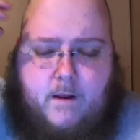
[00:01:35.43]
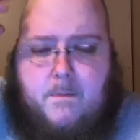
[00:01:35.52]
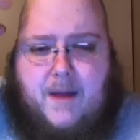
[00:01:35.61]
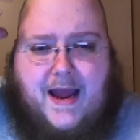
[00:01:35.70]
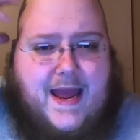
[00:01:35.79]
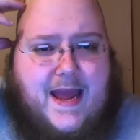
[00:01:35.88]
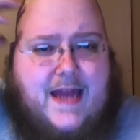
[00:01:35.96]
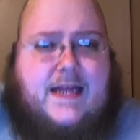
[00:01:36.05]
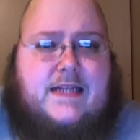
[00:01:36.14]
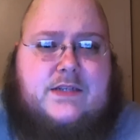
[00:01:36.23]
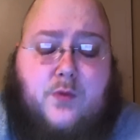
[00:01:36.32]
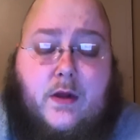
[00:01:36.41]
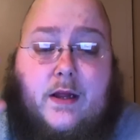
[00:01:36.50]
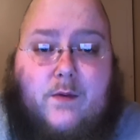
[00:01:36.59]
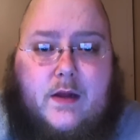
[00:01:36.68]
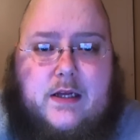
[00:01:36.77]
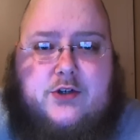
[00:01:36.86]
my head gets really,
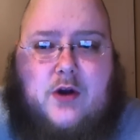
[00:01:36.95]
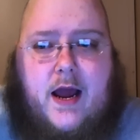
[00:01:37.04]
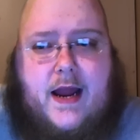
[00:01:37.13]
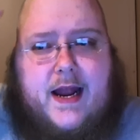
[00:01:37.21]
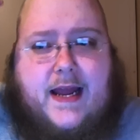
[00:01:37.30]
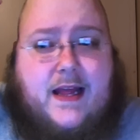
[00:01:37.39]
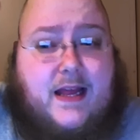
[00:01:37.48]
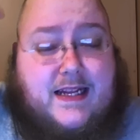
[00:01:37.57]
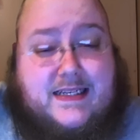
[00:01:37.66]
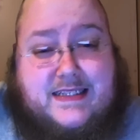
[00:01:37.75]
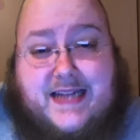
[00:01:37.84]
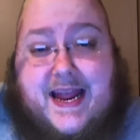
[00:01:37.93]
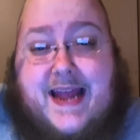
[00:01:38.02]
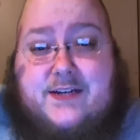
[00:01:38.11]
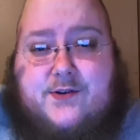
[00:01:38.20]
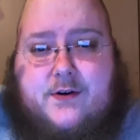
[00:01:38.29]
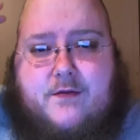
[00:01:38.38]
really dry, and I get like this
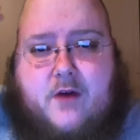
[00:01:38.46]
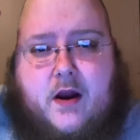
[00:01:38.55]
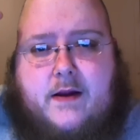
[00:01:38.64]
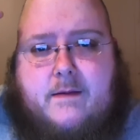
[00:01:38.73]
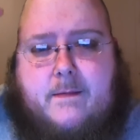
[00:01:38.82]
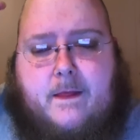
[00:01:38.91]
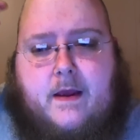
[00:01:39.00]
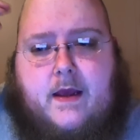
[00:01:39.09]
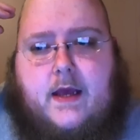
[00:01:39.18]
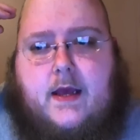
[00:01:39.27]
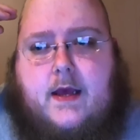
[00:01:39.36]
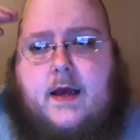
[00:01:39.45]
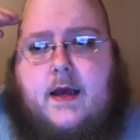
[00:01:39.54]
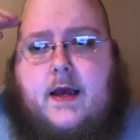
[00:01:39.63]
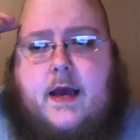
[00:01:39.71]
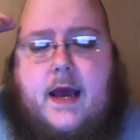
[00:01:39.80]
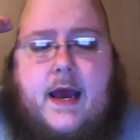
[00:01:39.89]
dandruff, right?
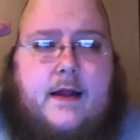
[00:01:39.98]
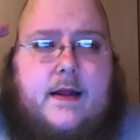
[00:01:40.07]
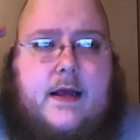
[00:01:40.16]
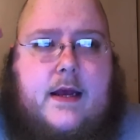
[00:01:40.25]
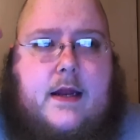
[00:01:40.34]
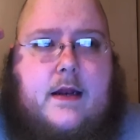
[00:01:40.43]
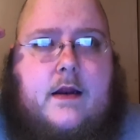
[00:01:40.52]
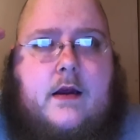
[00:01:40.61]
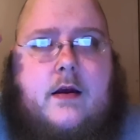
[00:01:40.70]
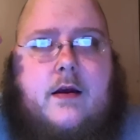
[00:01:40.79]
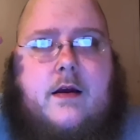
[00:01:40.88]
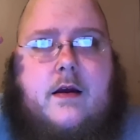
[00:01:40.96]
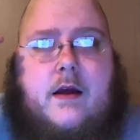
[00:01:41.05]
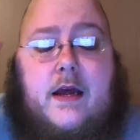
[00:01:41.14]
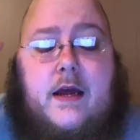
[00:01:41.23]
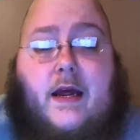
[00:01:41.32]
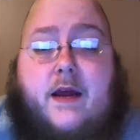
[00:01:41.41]
And then
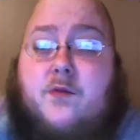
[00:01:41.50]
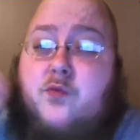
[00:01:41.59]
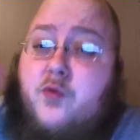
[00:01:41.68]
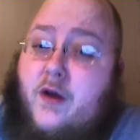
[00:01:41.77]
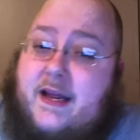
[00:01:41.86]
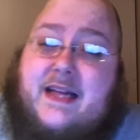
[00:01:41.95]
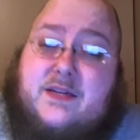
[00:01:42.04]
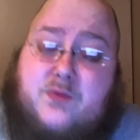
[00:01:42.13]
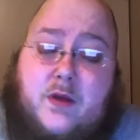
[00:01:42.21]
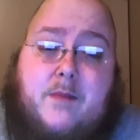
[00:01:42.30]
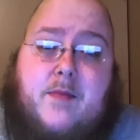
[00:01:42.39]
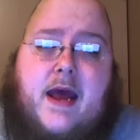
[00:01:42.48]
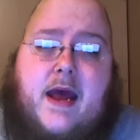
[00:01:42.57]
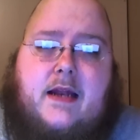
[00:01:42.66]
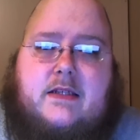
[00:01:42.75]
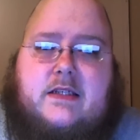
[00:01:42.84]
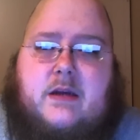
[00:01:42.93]
it it, re it gets really bad
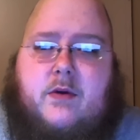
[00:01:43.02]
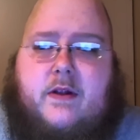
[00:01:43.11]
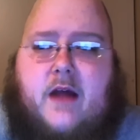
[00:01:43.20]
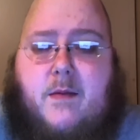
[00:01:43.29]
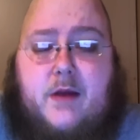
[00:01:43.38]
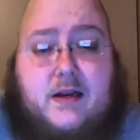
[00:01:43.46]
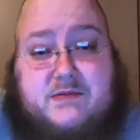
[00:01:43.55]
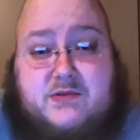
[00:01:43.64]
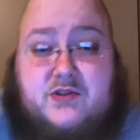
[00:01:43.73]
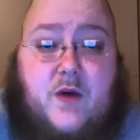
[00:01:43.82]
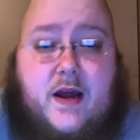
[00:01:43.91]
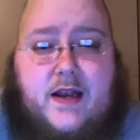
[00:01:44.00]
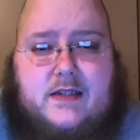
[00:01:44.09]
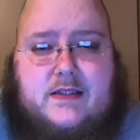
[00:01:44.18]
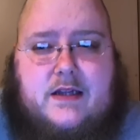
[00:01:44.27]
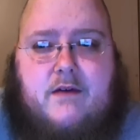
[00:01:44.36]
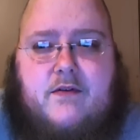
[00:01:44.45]
in the summertime because I'm sweating and
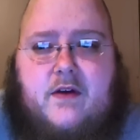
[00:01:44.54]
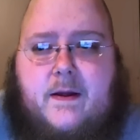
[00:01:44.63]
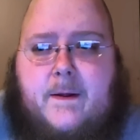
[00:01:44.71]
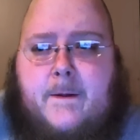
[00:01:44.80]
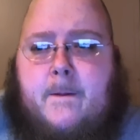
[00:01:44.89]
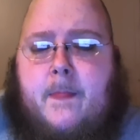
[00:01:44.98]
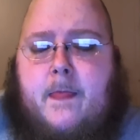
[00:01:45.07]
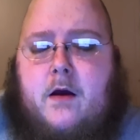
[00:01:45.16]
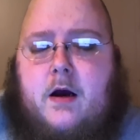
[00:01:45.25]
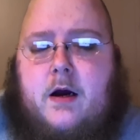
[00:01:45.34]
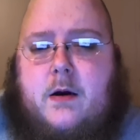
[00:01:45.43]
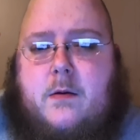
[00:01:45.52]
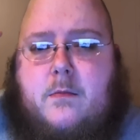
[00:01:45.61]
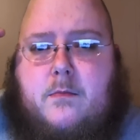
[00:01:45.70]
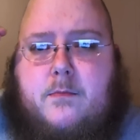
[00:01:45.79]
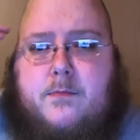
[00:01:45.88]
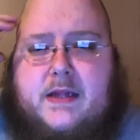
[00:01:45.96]
stuff.
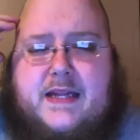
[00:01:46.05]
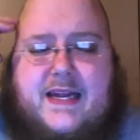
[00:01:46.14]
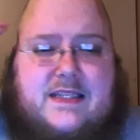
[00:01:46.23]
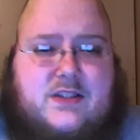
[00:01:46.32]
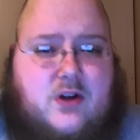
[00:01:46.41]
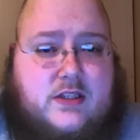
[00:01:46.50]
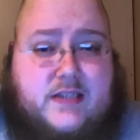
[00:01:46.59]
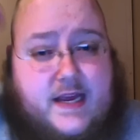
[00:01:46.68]
Um, but then it starts to